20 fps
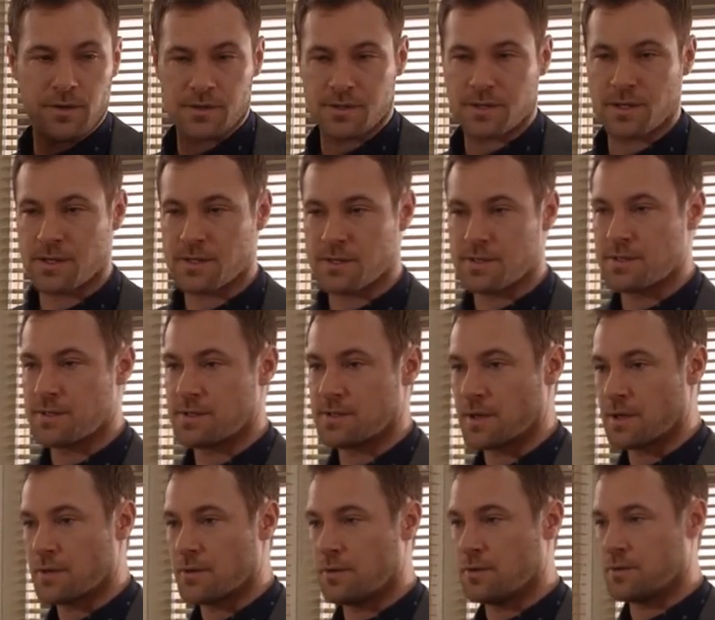solicitors in
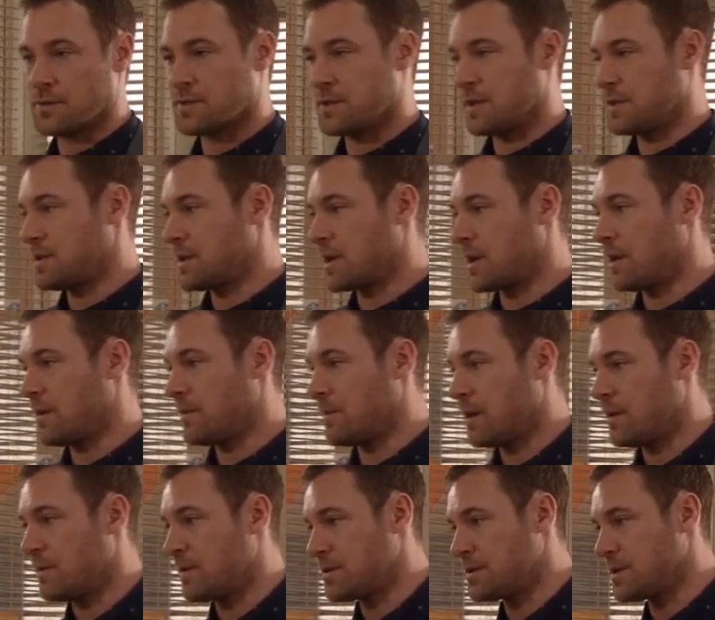court said she'd get away
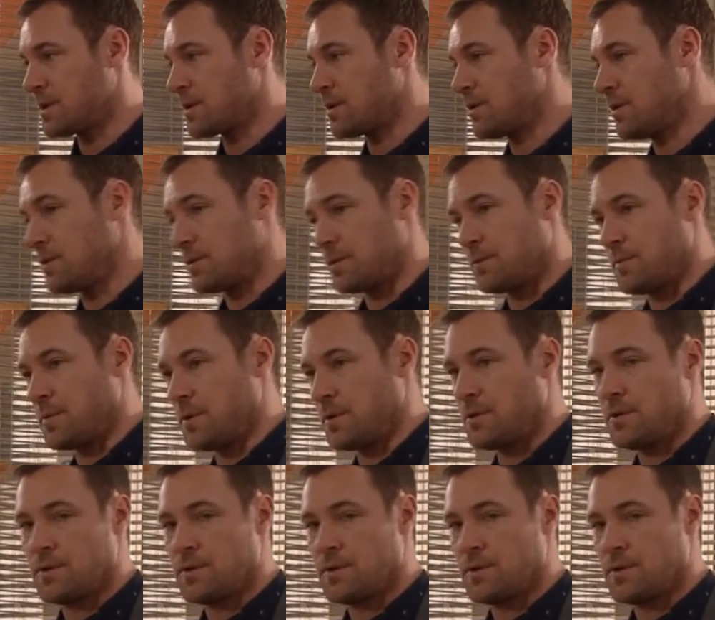when she could, but...